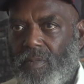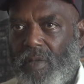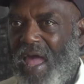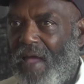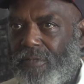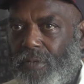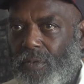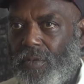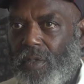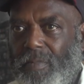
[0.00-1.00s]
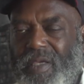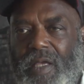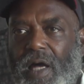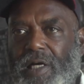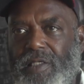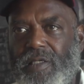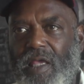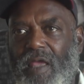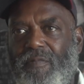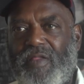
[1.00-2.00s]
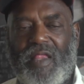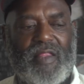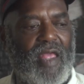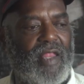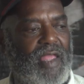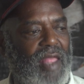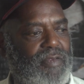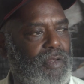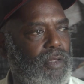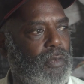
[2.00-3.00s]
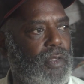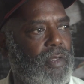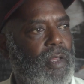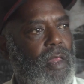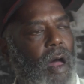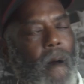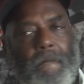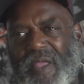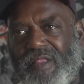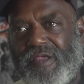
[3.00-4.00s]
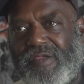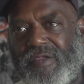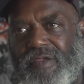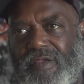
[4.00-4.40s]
I have to. Because if it's anything that got something to do with our business,